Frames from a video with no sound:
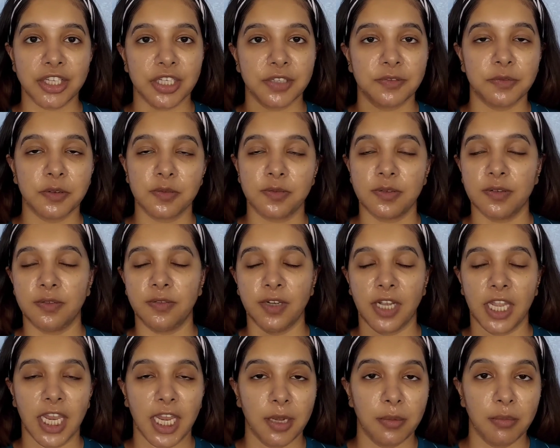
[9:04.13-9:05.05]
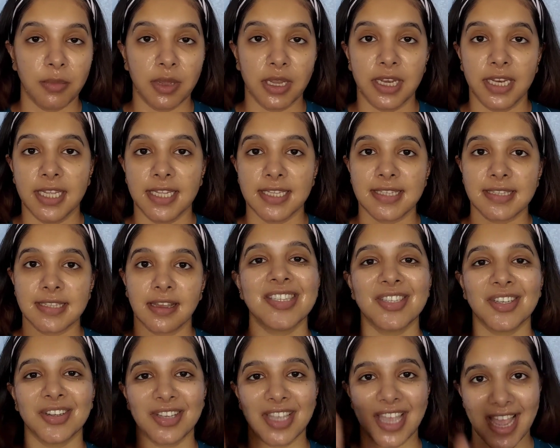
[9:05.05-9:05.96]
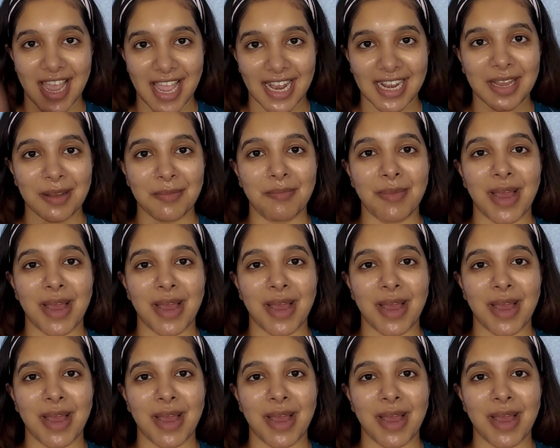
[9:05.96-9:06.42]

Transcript: it for 15 minutes. So yeah, I'll come